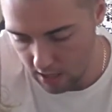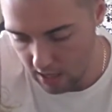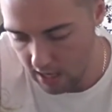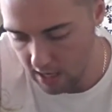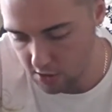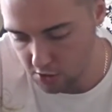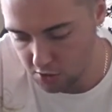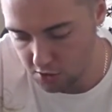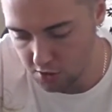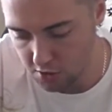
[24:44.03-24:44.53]

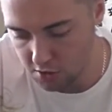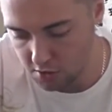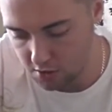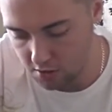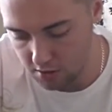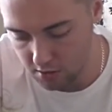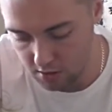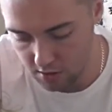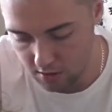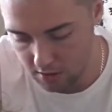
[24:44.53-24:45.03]
It's
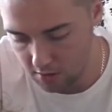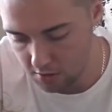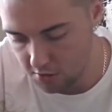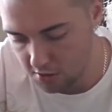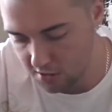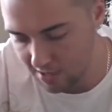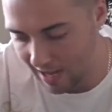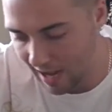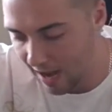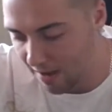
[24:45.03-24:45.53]

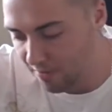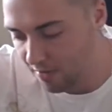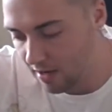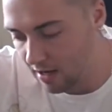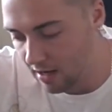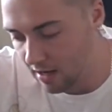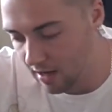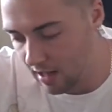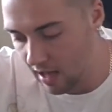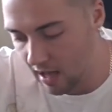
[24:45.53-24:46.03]
just having
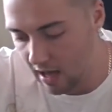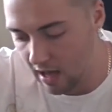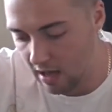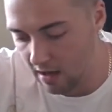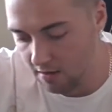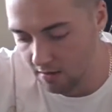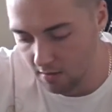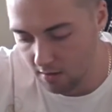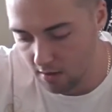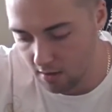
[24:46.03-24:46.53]
it
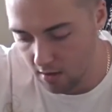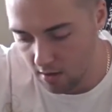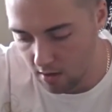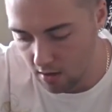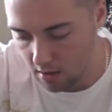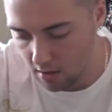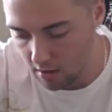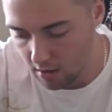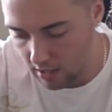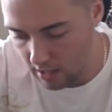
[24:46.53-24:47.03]
there
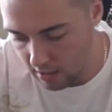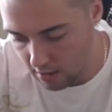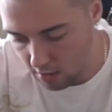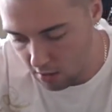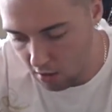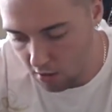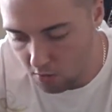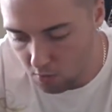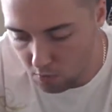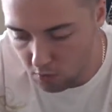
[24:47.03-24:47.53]
and
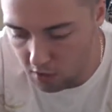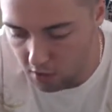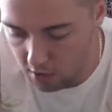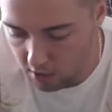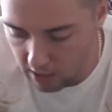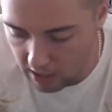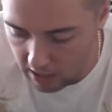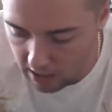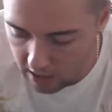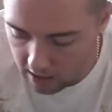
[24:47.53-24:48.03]
knowing what you
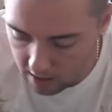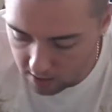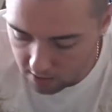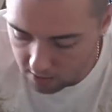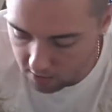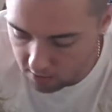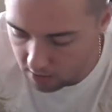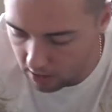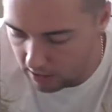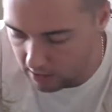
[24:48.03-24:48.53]
need
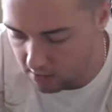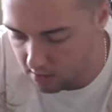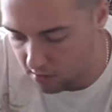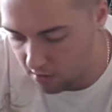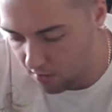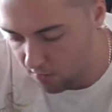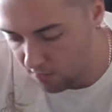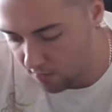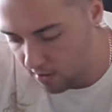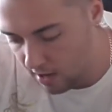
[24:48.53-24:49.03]
and
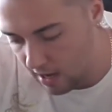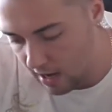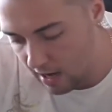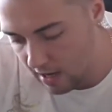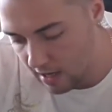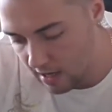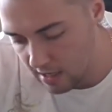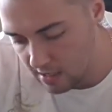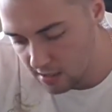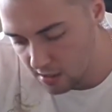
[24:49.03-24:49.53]
stuff like that.
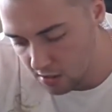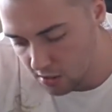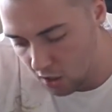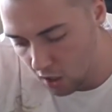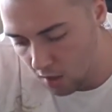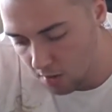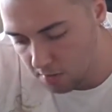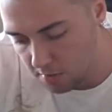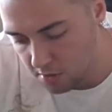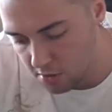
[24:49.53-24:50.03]
It is a
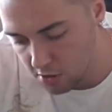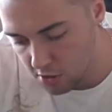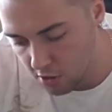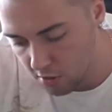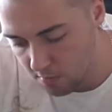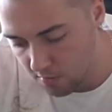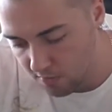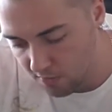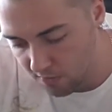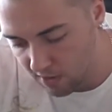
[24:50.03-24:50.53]
time
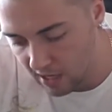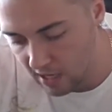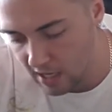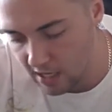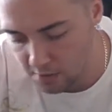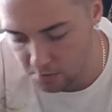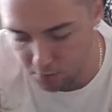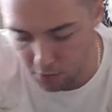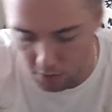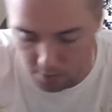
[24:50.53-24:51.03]
consuming thing.
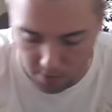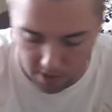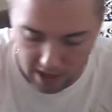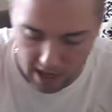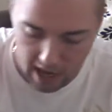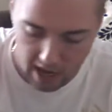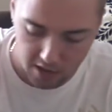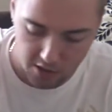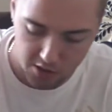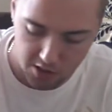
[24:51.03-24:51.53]
It's probably
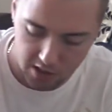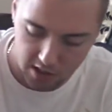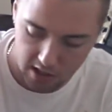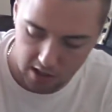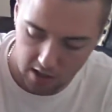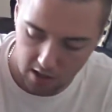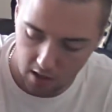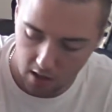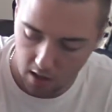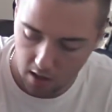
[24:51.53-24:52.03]

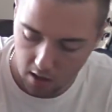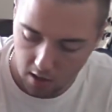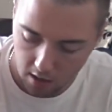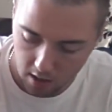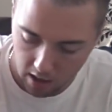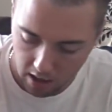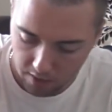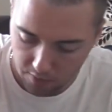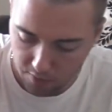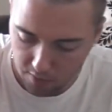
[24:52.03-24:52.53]
actually,
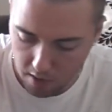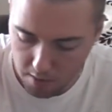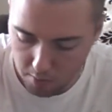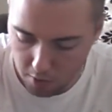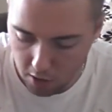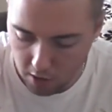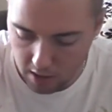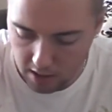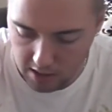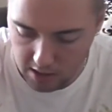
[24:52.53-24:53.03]
if I'm
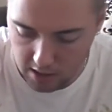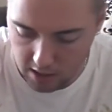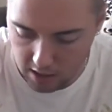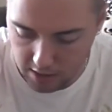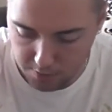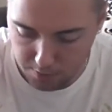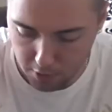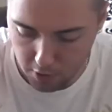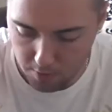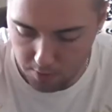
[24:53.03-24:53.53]
honest,
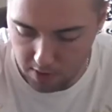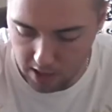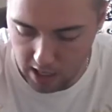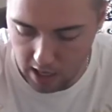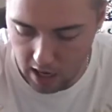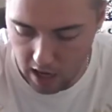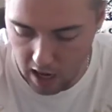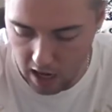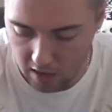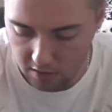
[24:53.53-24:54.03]
it's probably
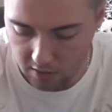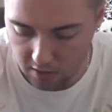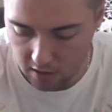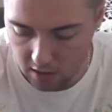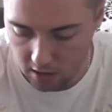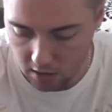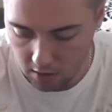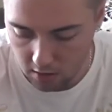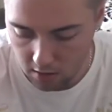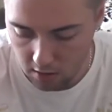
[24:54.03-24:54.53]

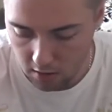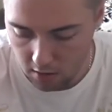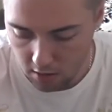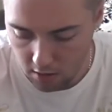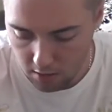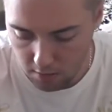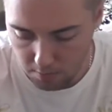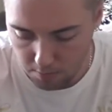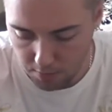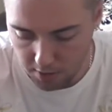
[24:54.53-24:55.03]
harder
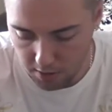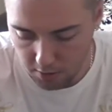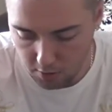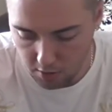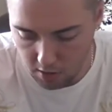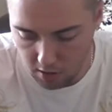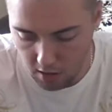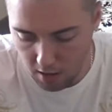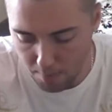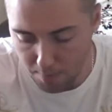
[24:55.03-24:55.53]

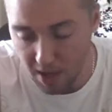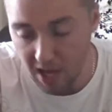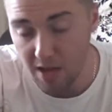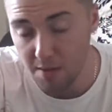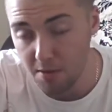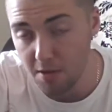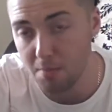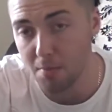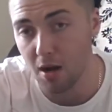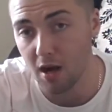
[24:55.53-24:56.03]
building a
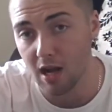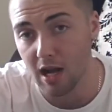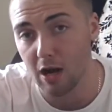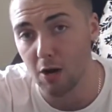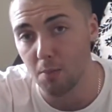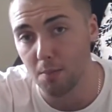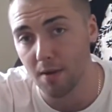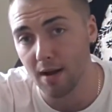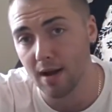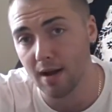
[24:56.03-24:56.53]
baby bug
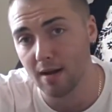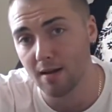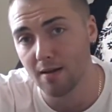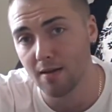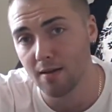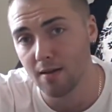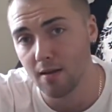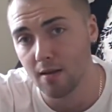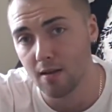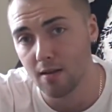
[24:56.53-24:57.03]
out bag
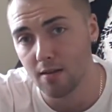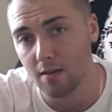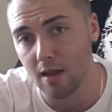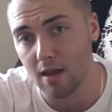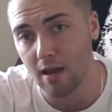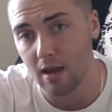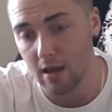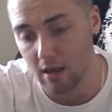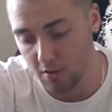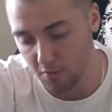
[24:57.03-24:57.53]

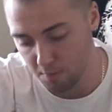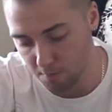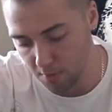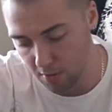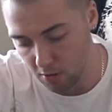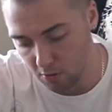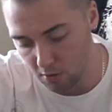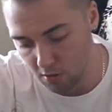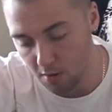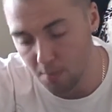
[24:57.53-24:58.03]
than it is
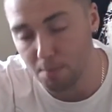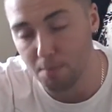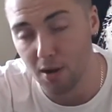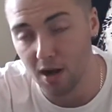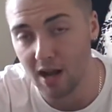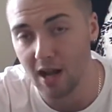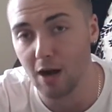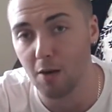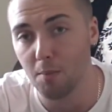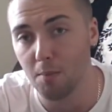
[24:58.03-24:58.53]
building a
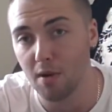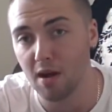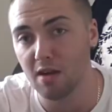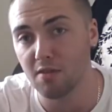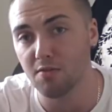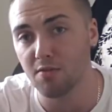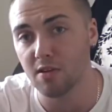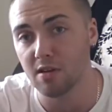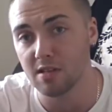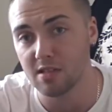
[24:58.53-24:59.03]
bug out bag
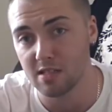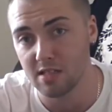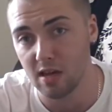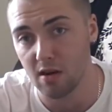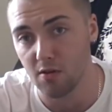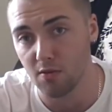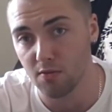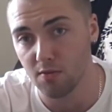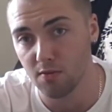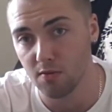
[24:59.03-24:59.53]
for
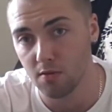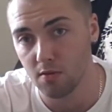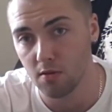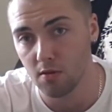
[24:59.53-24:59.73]
yourself.